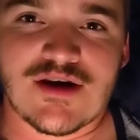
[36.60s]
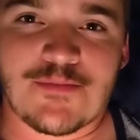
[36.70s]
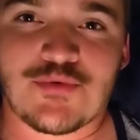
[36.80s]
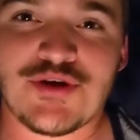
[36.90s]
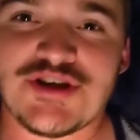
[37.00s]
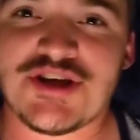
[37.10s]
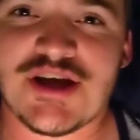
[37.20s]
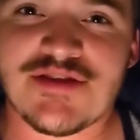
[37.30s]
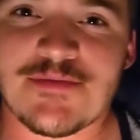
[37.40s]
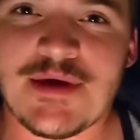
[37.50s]

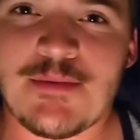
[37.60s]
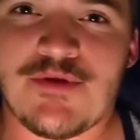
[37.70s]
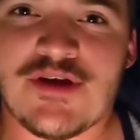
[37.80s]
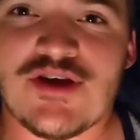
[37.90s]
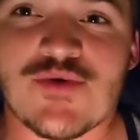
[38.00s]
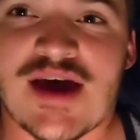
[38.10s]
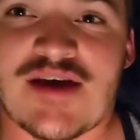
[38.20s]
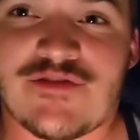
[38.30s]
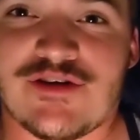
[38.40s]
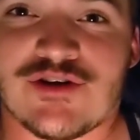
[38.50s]
appreciate the people that you
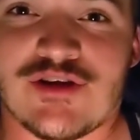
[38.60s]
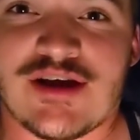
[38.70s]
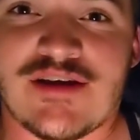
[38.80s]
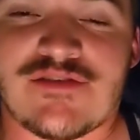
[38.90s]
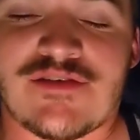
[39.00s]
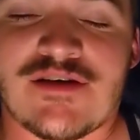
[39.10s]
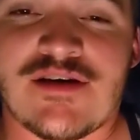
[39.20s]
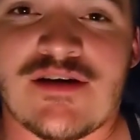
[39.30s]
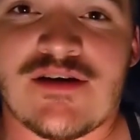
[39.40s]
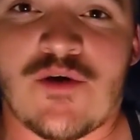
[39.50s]
have in your life
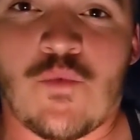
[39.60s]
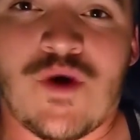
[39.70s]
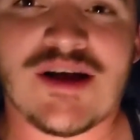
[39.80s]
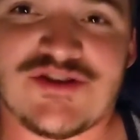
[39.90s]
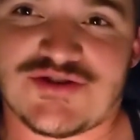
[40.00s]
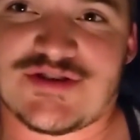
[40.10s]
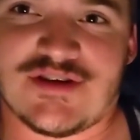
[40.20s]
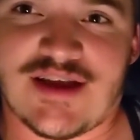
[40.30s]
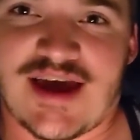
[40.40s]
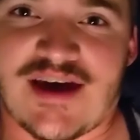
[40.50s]
while you
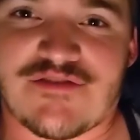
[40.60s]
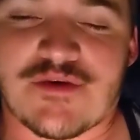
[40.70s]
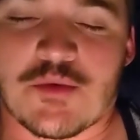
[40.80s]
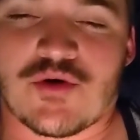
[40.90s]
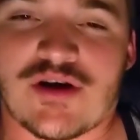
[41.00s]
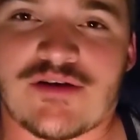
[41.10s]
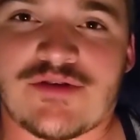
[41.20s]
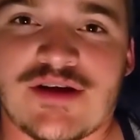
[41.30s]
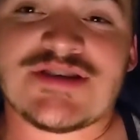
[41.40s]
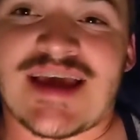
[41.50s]
still have them
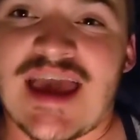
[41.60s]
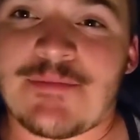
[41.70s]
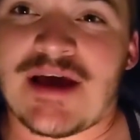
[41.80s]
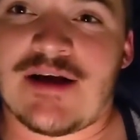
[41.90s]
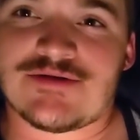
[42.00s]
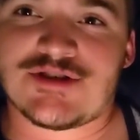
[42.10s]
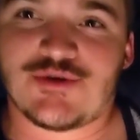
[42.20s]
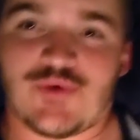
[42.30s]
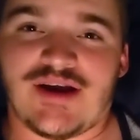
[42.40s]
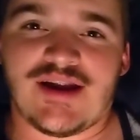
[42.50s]
around. She's a camp
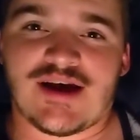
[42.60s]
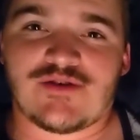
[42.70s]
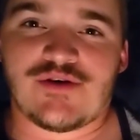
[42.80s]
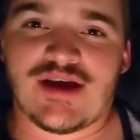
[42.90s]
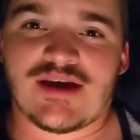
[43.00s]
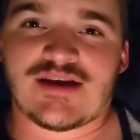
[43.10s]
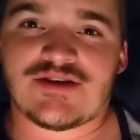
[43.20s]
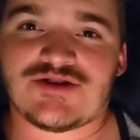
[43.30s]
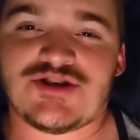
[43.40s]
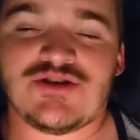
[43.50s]
counselor right now,
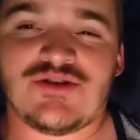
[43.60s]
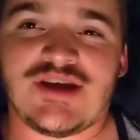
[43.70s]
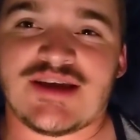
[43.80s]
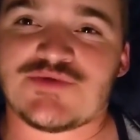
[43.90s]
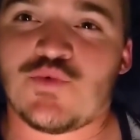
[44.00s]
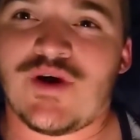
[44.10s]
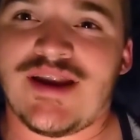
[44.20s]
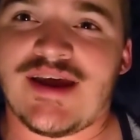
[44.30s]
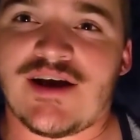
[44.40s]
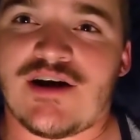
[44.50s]
and she only gets
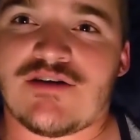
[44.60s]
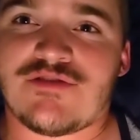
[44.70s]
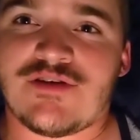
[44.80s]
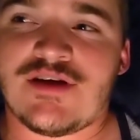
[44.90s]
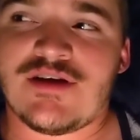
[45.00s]
one day off,